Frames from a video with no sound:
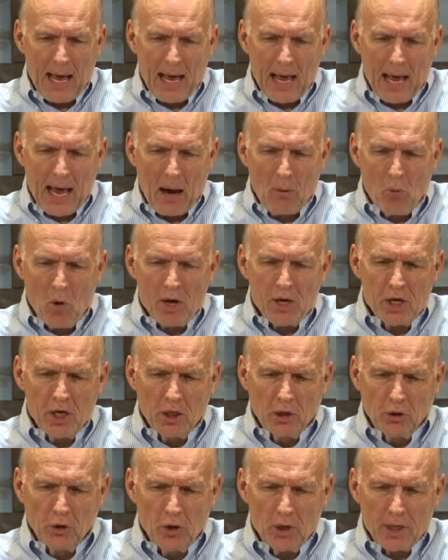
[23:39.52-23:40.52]
I want you to
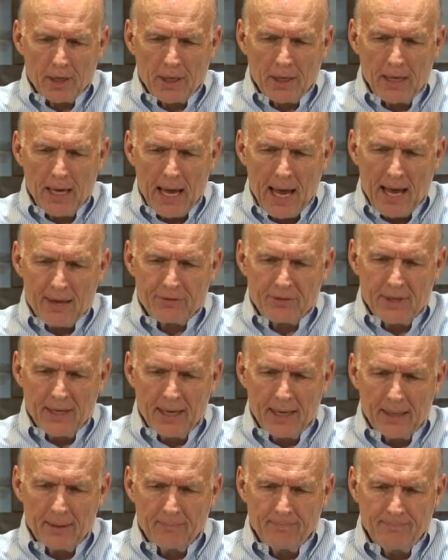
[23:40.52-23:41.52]
look at
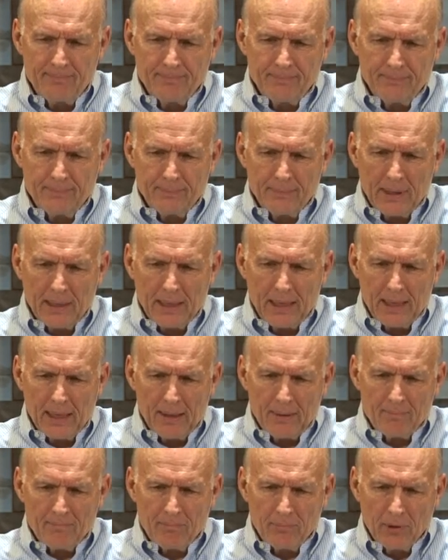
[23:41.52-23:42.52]
the
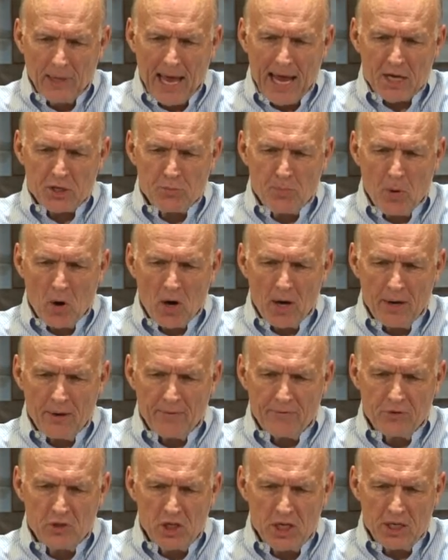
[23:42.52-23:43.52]
last part
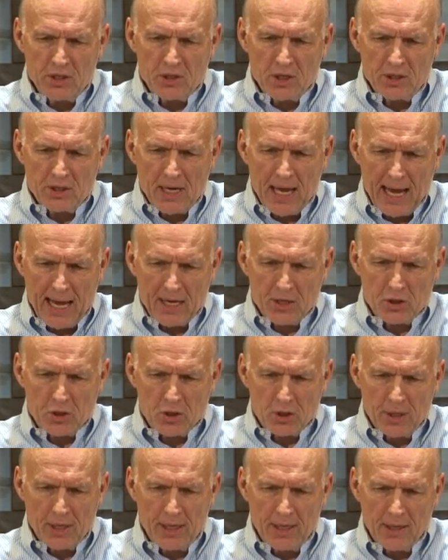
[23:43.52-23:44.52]
of Jesus' answer
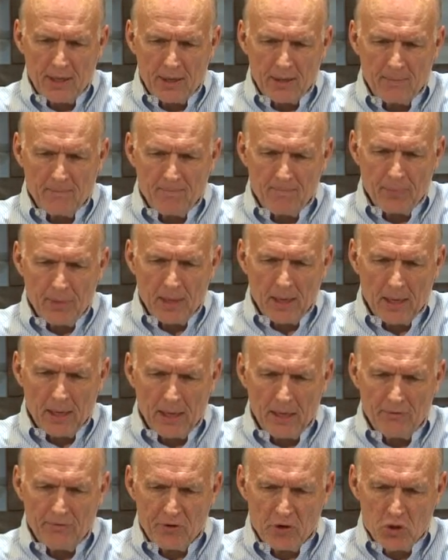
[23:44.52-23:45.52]
here
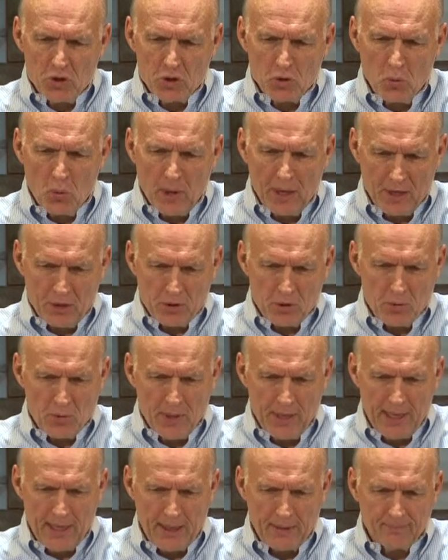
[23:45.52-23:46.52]
in verse
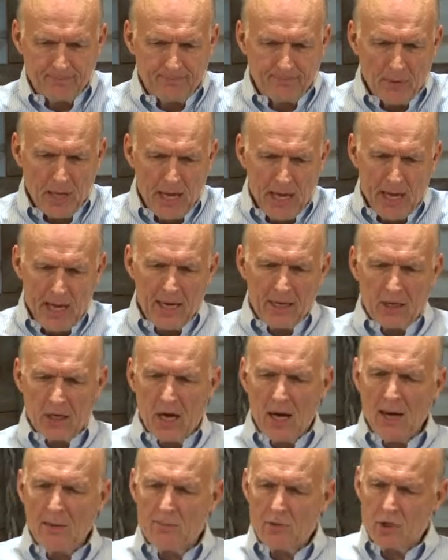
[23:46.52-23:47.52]
23. It
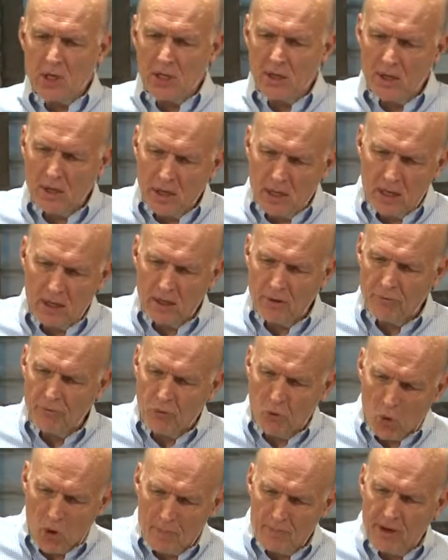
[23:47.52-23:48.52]
comes in the
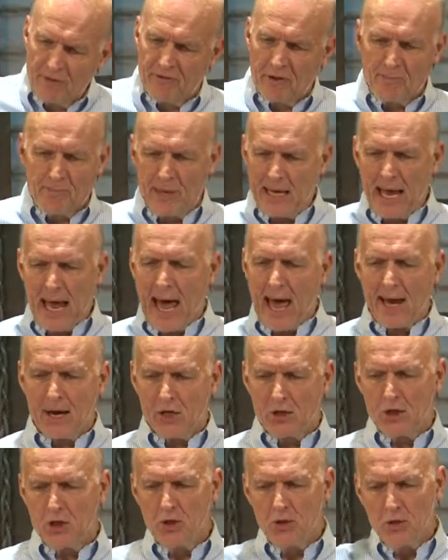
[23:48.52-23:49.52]
form of a
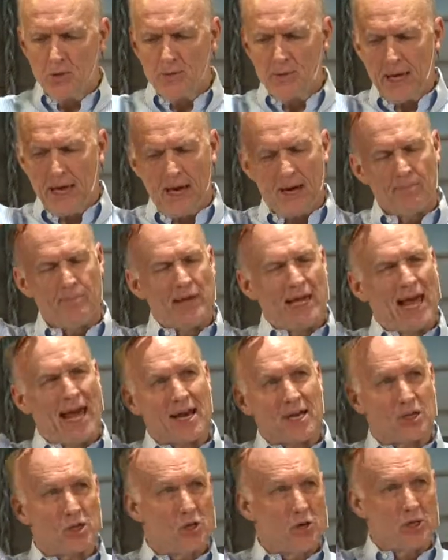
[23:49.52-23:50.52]
beatitude, and a
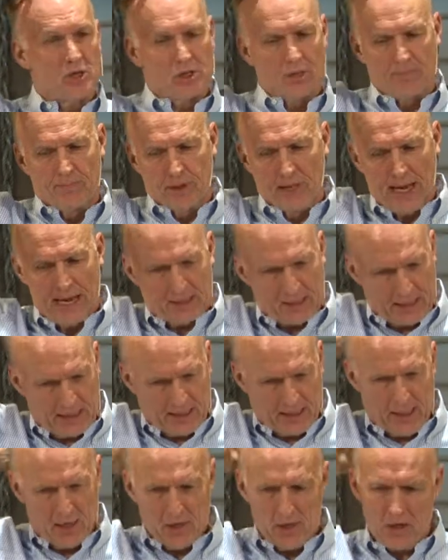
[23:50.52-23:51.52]
beatitude is a blessing.
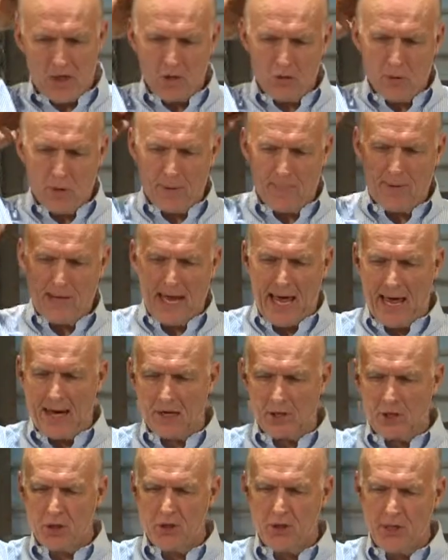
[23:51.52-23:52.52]
Here's what a
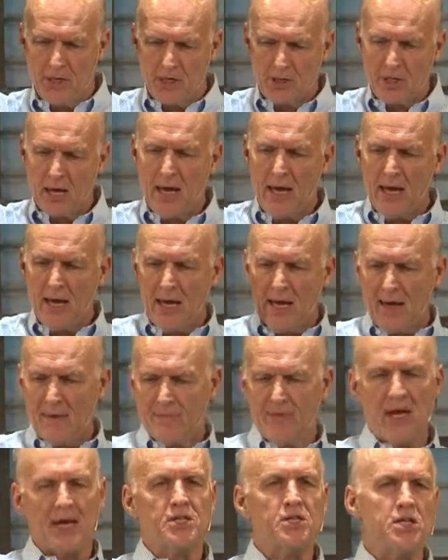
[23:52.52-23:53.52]
beatitude is. If
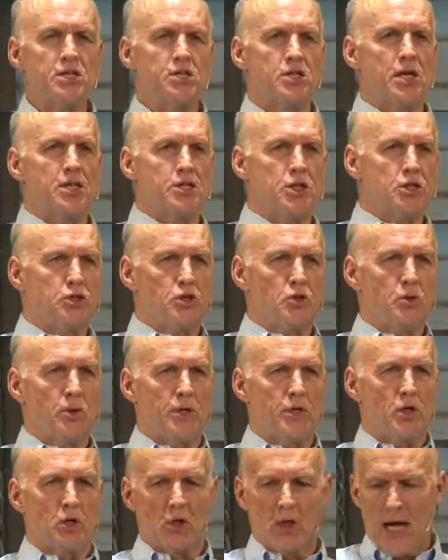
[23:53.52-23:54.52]
thus and such is true in
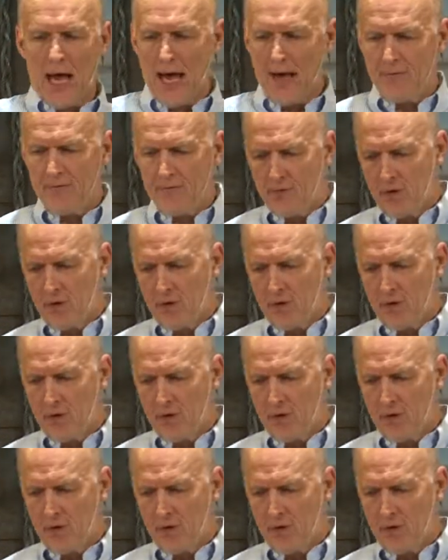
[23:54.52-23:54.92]
your life,